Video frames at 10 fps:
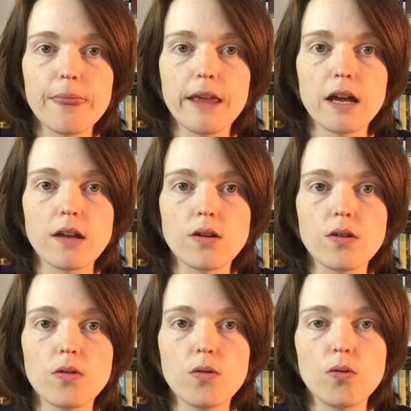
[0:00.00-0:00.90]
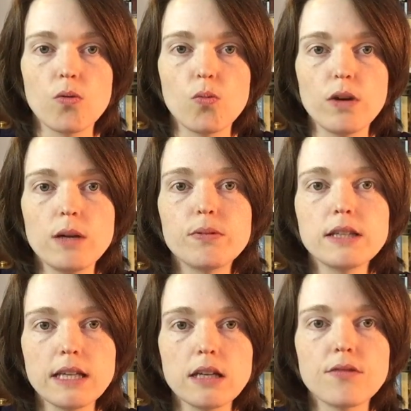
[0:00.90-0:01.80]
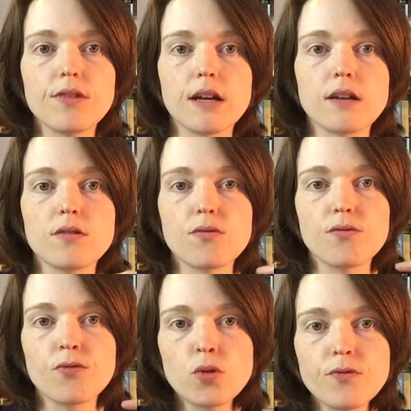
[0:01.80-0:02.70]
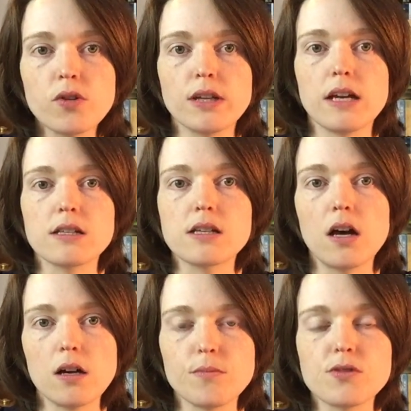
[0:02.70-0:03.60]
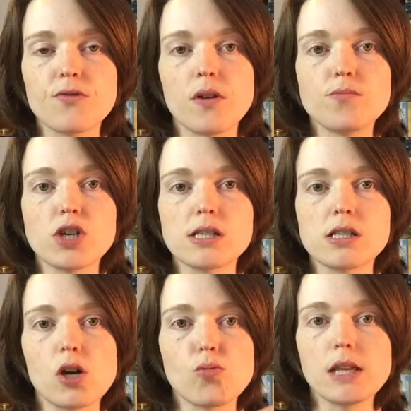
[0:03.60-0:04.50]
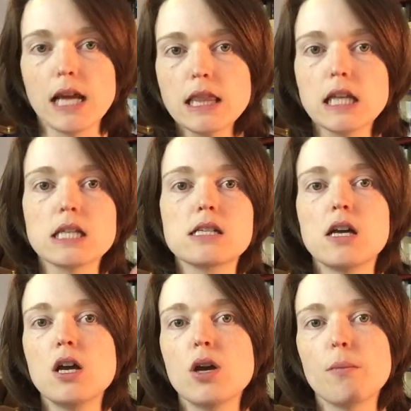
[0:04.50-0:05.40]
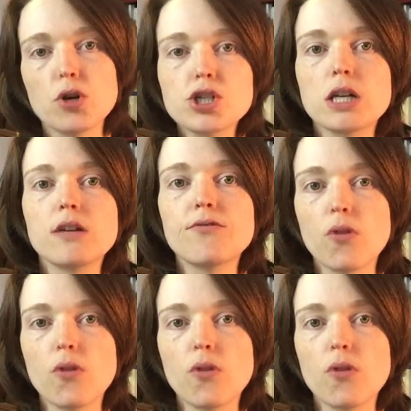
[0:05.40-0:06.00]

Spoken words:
that we believe that fruitfulness comes from just a relentless pushing